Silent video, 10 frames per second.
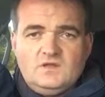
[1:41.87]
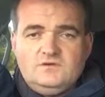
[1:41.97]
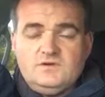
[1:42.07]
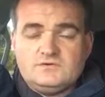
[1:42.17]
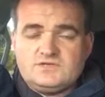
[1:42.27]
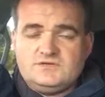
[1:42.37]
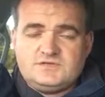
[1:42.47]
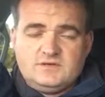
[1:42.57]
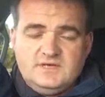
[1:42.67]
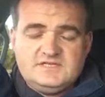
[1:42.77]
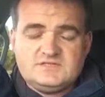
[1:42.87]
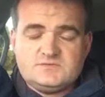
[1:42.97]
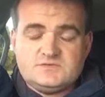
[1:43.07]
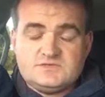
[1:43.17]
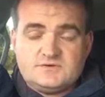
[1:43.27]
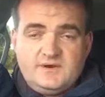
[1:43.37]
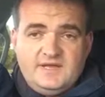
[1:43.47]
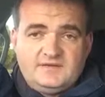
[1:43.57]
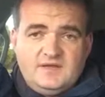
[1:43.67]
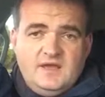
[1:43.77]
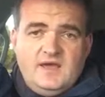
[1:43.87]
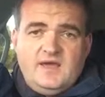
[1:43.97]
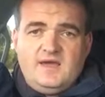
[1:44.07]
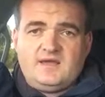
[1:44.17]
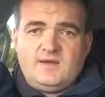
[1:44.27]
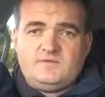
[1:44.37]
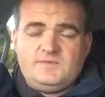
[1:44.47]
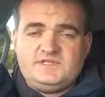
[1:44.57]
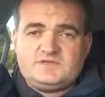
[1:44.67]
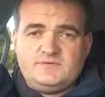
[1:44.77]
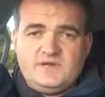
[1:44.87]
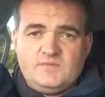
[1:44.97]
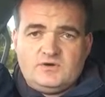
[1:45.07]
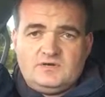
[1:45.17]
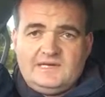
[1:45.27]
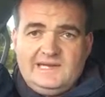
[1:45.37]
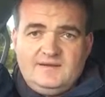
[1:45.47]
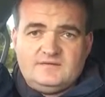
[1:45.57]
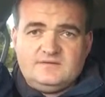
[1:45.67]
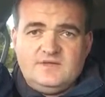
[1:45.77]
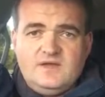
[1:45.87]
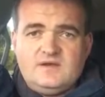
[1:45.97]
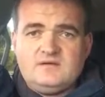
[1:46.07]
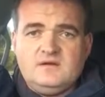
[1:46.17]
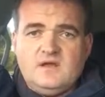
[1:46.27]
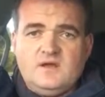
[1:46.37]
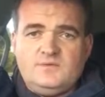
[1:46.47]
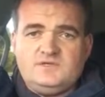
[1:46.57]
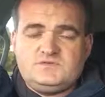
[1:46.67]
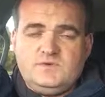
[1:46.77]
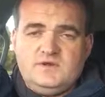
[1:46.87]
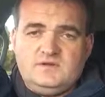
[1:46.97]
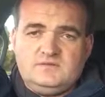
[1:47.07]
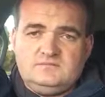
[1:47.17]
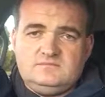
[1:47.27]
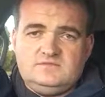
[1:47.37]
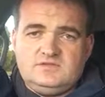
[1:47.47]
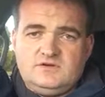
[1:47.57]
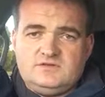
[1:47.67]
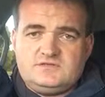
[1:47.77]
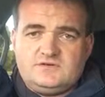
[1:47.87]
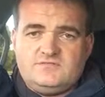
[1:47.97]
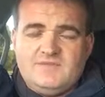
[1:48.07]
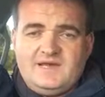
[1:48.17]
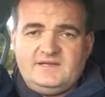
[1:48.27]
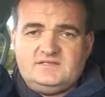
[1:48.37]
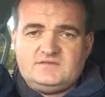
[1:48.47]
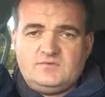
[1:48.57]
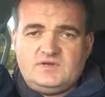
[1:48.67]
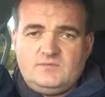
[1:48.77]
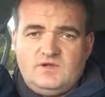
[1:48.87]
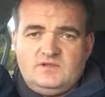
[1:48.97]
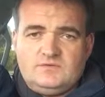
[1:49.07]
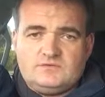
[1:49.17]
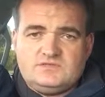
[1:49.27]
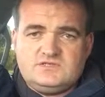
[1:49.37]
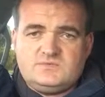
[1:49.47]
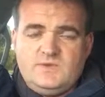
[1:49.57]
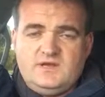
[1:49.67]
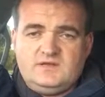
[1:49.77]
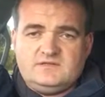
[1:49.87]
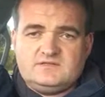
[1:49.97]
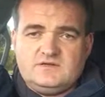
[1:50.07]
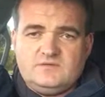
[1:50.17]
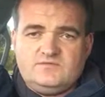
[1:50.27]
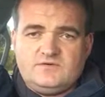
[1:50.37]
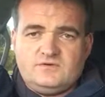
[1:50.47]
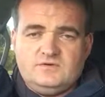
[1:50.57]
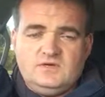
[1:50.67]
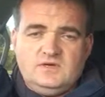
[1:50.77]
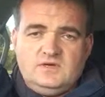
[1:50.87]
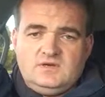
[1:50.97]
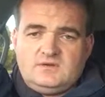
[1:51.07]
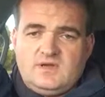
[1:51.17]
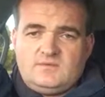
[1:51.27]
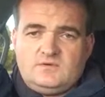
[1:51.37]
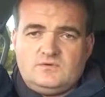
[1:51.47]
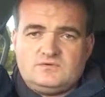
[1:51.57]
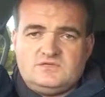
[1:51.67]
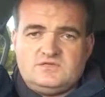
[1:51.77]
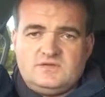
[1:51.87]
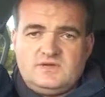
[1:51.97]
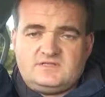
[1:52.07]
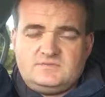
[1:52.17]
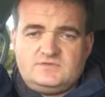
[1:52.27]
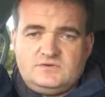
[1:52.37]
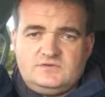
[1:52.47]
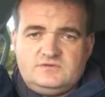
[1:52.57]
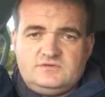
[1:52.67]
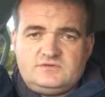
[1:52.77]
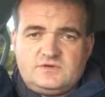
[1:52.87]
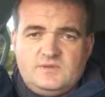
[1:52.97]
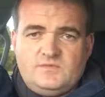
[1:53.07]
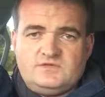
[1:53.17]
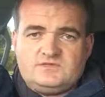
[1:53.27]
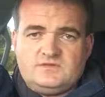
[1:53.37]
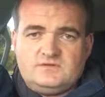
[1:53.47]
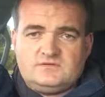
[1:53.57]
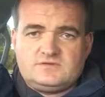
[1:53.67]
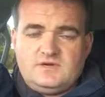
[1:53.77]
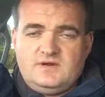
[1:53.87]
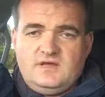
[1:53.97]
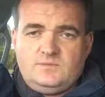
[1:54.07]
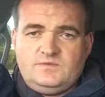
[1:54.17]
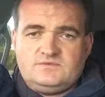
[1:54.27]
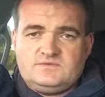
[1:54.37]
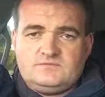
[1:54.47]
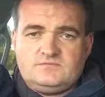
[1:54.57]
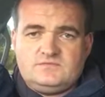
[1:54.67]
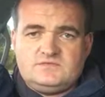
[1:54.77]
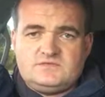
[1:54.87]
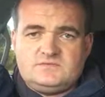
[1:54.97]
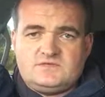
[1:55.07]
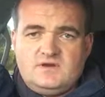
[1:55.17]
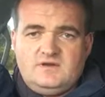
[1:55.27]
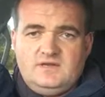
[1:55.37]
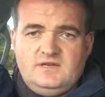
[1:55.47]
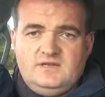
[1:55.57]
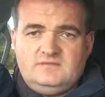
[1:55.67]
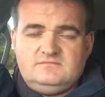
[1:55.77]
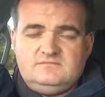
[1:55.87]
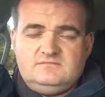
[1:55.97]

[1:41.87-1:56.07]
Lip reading: No surgical lesions, which is great. A couple of bits of remodeling here and there, which will now sort of managed while the horse is spelling. So for a couple of horses, they'll get some joint treatments that'll try and help us subside any